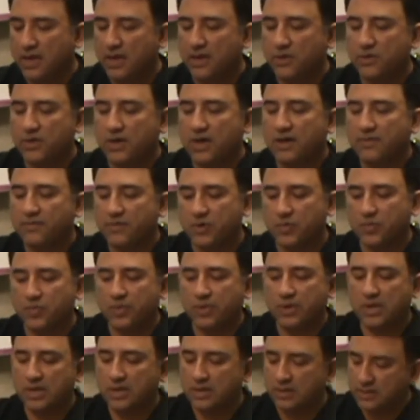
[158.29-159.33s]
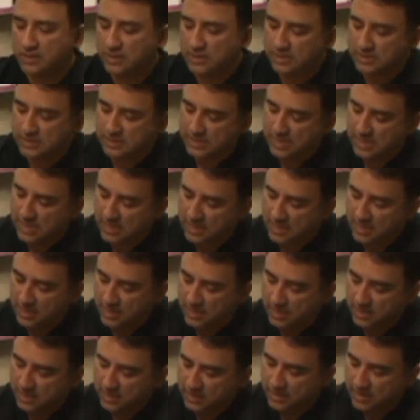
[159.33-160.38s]
and you have your product inside,
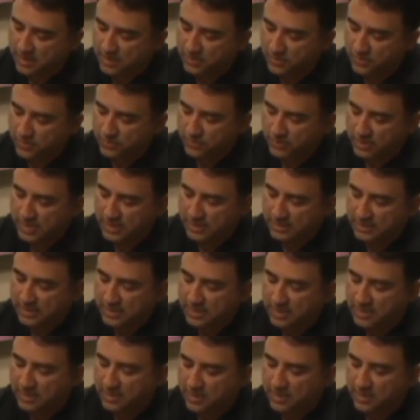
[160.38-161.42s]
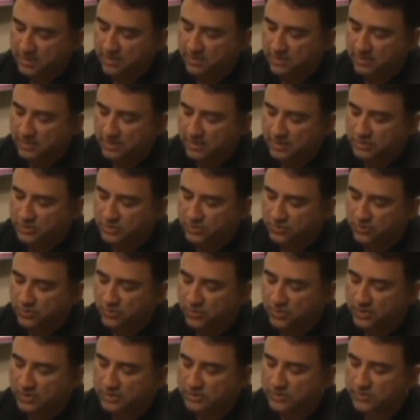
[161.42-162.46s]
then you connect it in here. As you
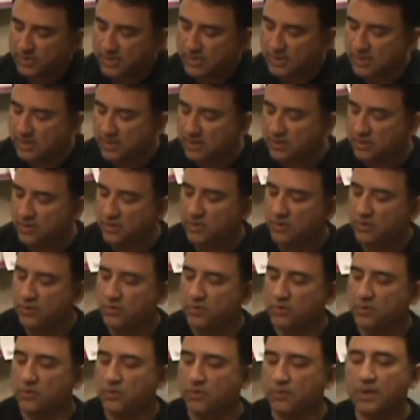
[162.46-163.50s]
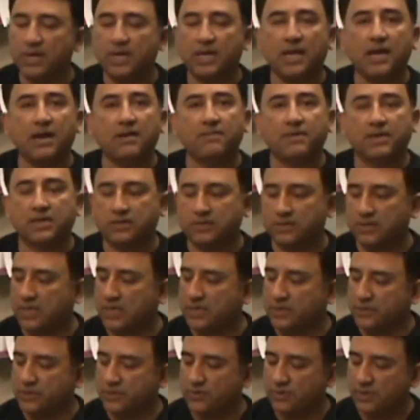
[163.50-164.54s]
notice right there, you already have a
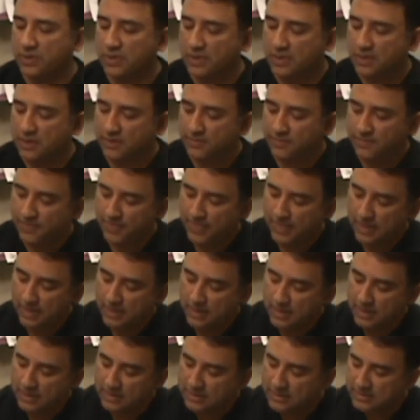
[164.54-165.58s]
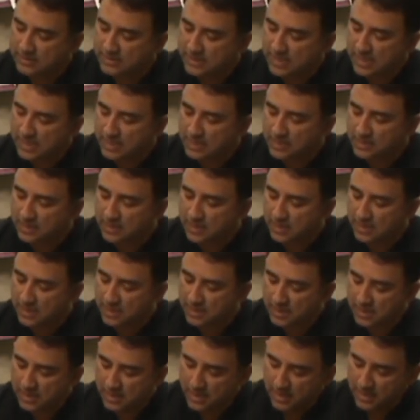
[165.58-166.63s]
connection in there. The second
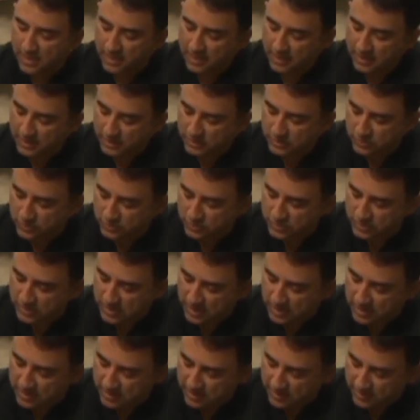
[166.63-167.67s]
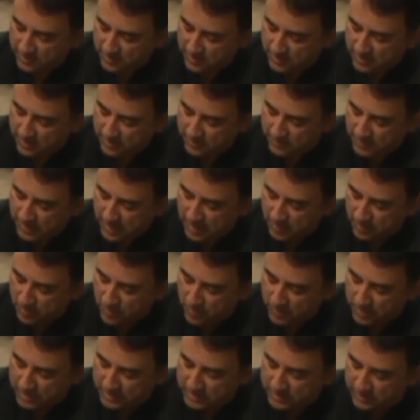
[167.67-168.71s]
thing is to start the, the
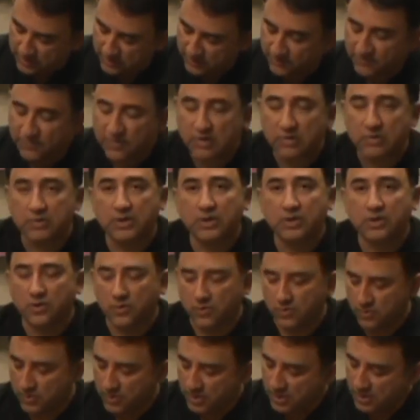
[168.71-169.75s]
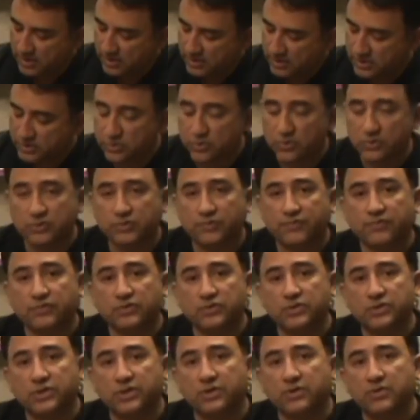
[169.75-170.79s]
vaporizer very low. This goes
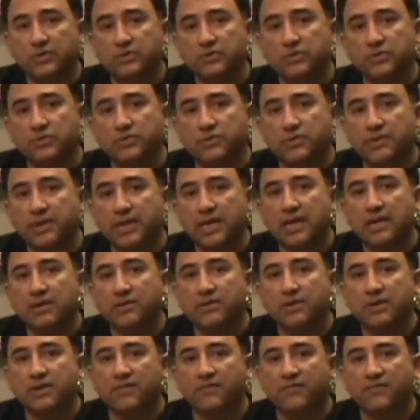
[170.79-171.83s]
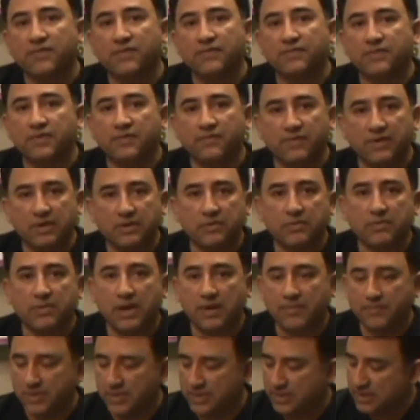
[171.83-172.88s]
from 0 to 350 very
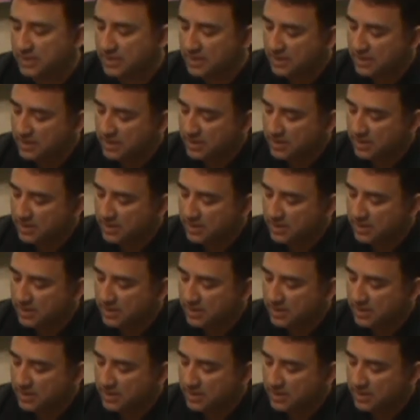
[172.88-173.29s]
rapidly.